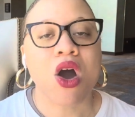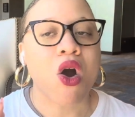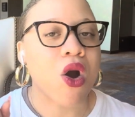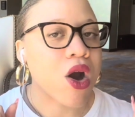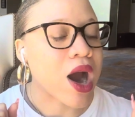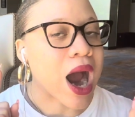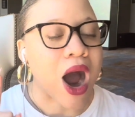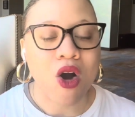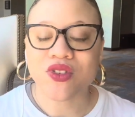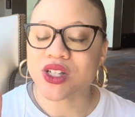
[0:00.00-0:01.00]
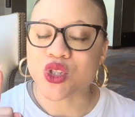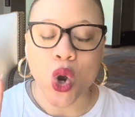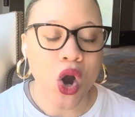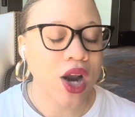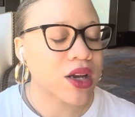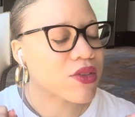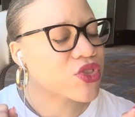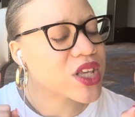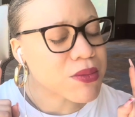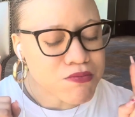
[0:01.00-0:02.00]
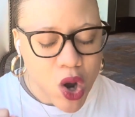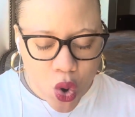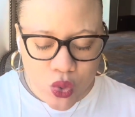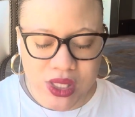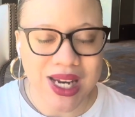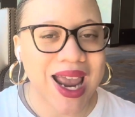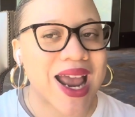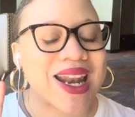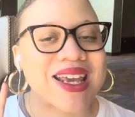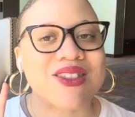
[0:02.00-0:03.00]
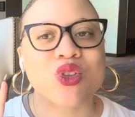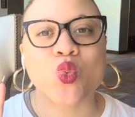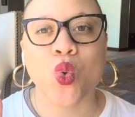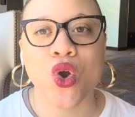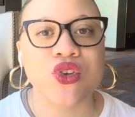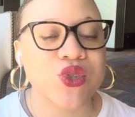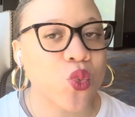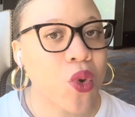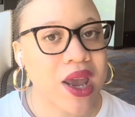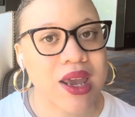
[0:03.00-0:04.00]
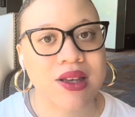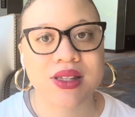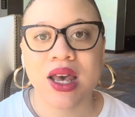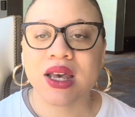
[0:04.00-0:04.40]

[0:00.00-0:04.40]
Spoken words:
are often targeted the most and in the worst ways